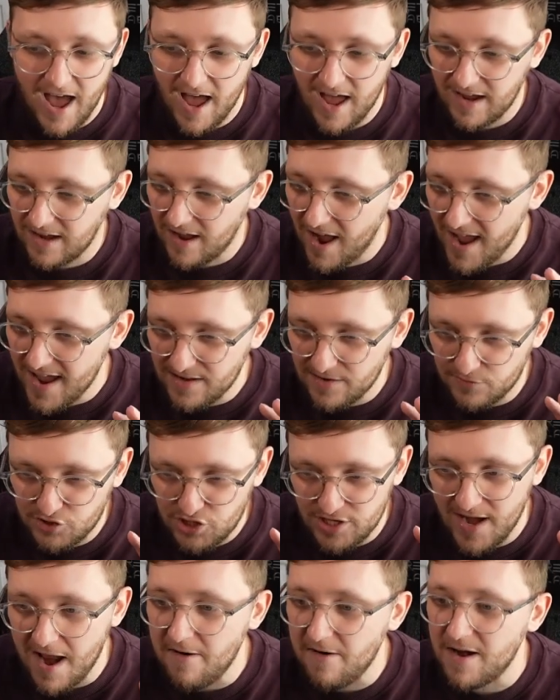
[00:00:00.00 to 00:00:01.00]
a kind of
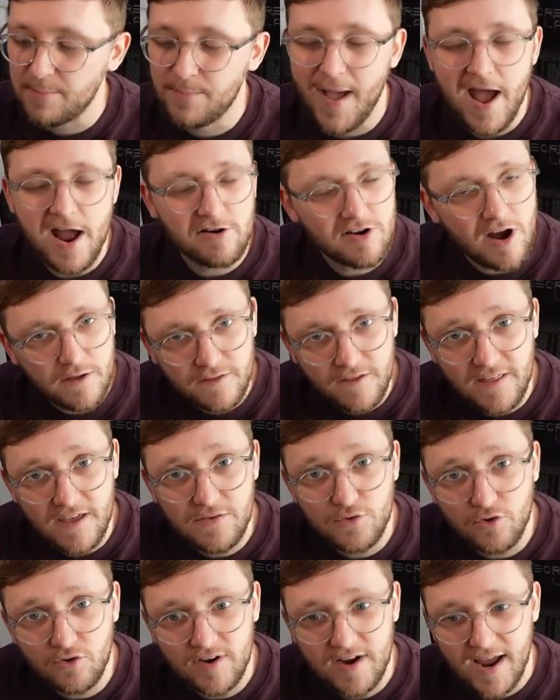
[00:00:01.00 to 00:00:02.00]
generic background that
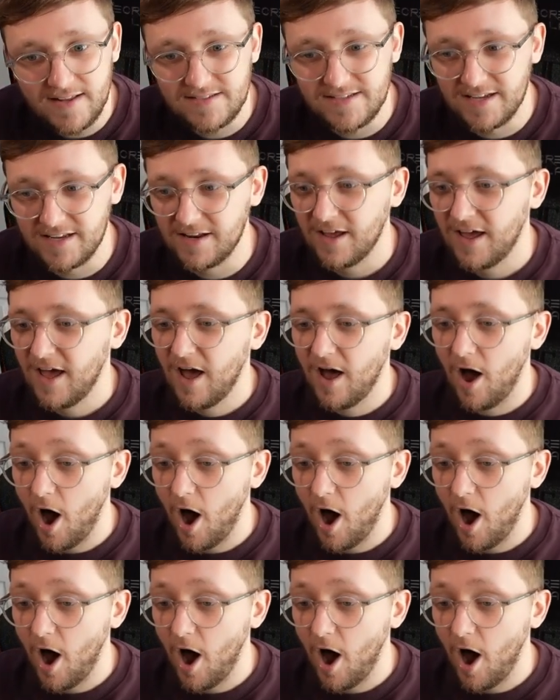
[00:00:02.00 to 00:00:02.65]
they've created?